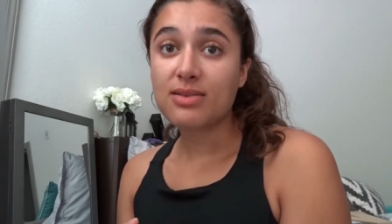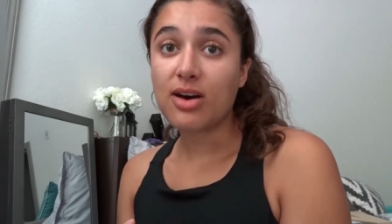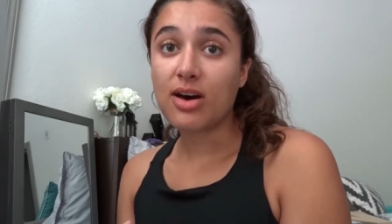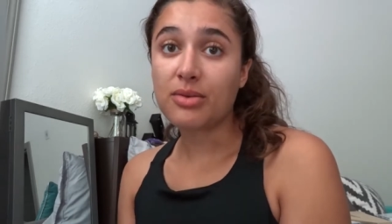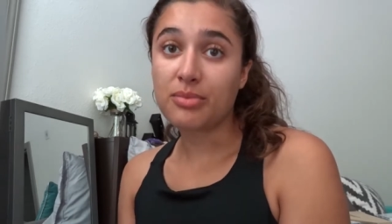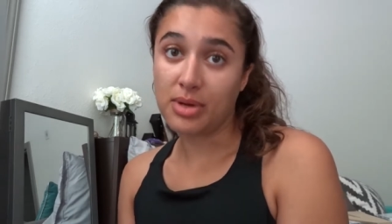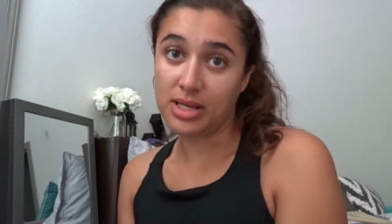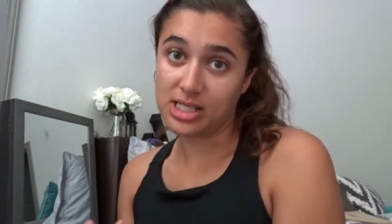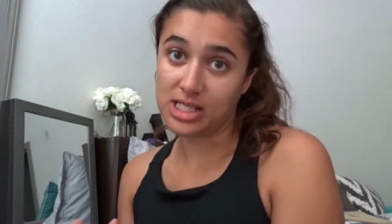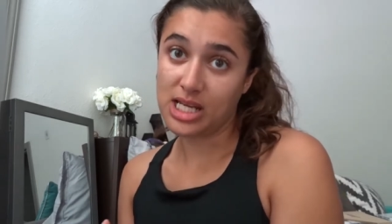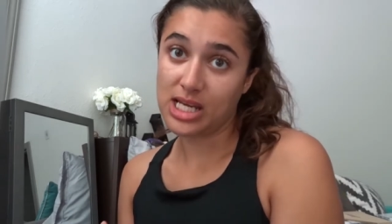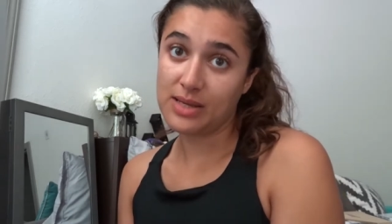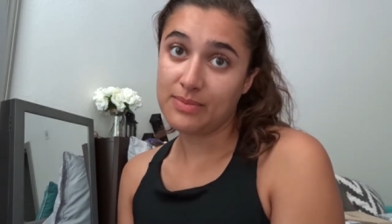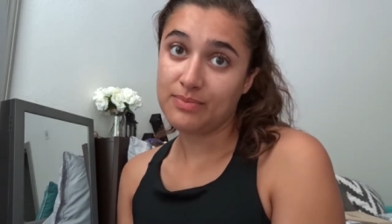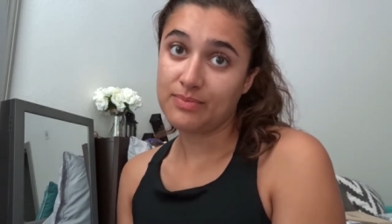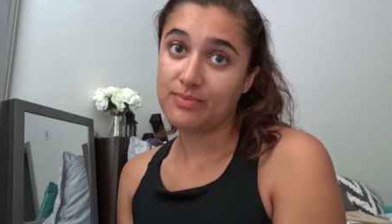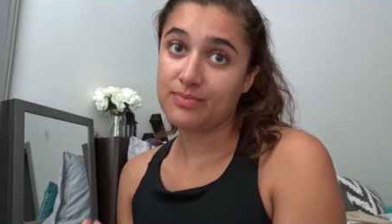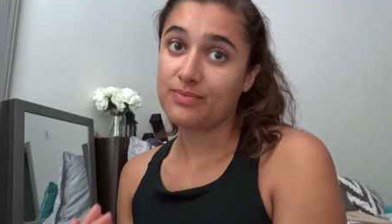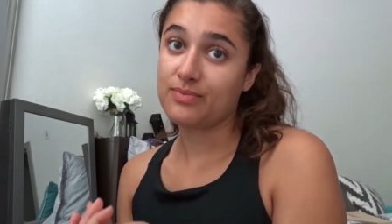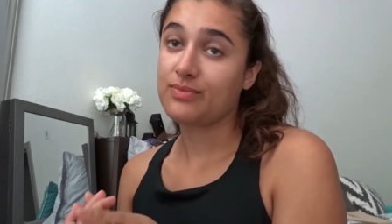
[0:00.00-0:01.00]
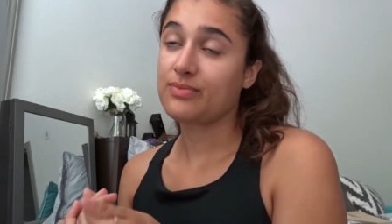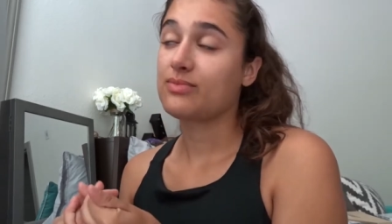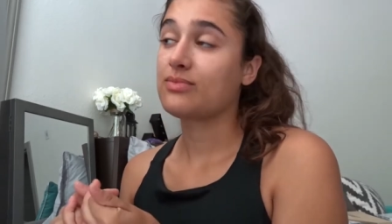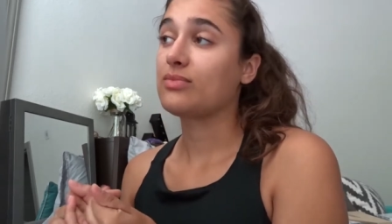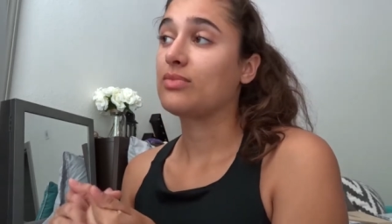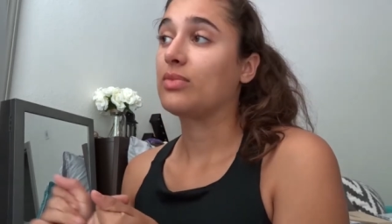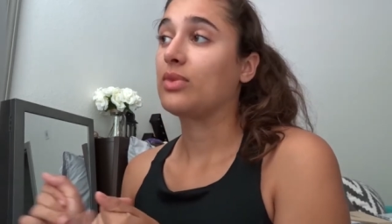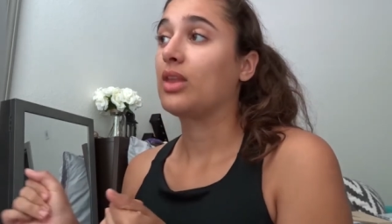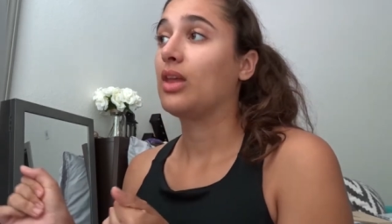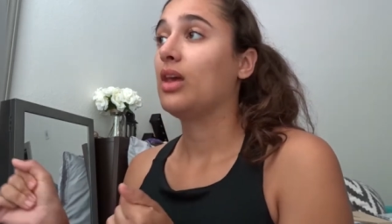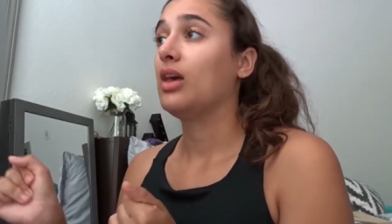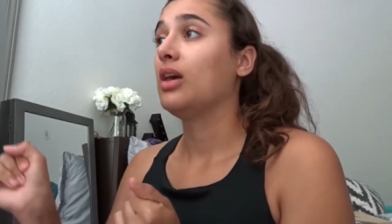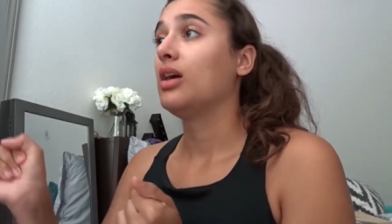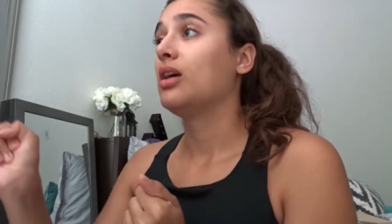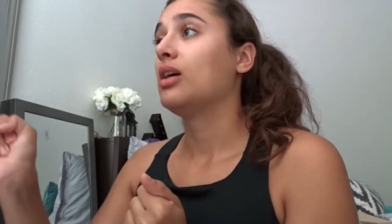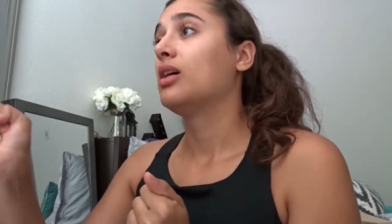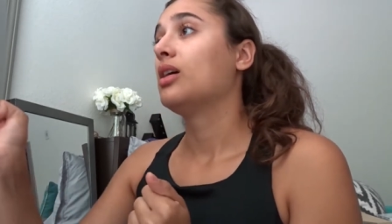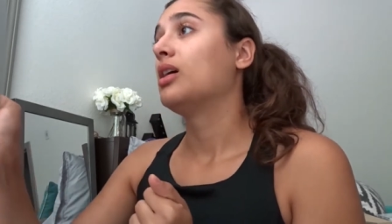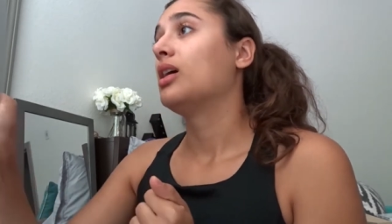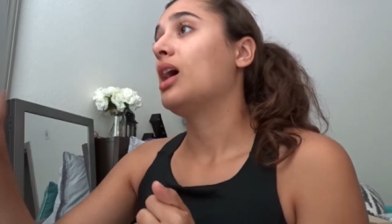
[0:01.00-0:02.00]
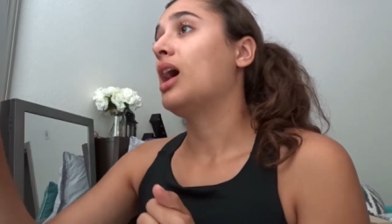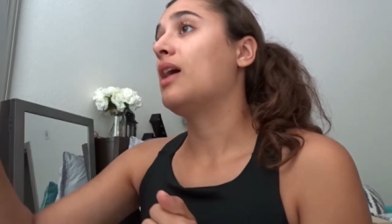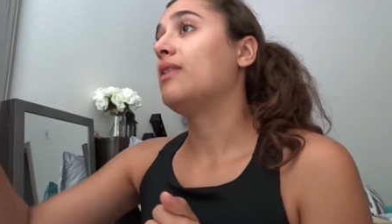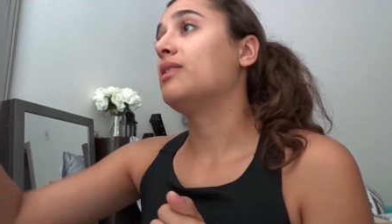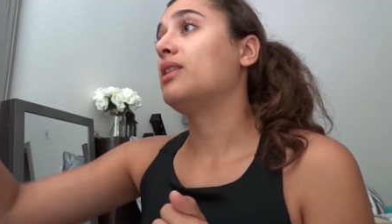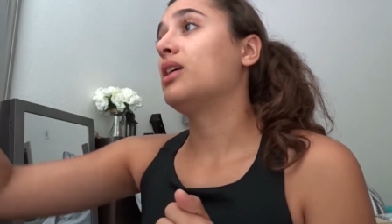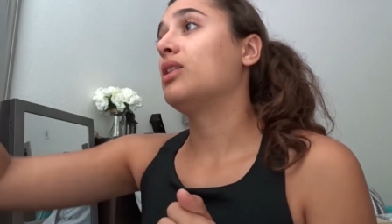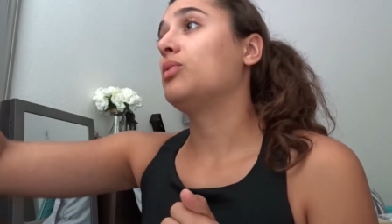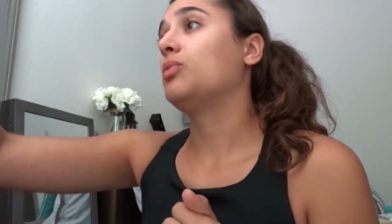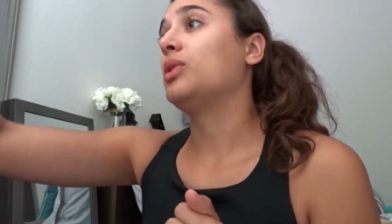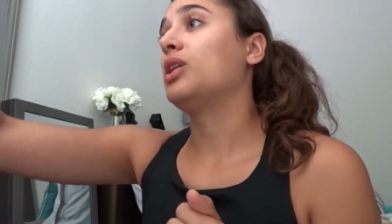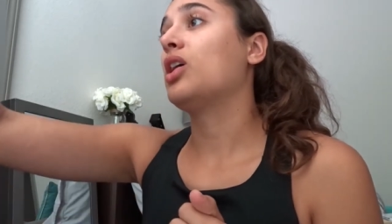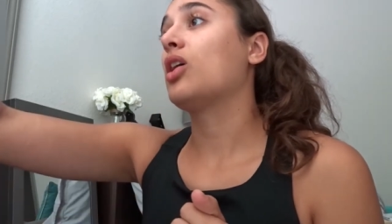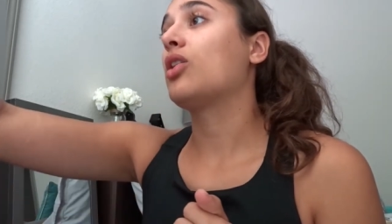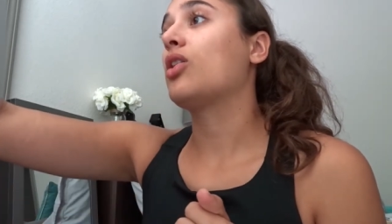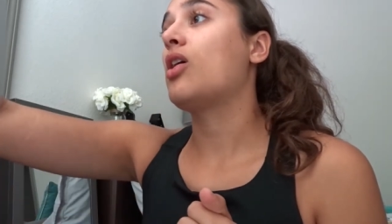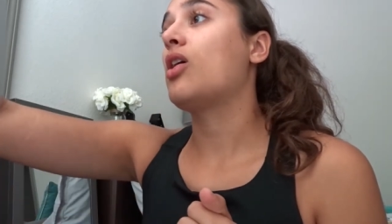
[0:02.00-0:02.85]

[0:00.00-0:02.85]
on Monday and then we got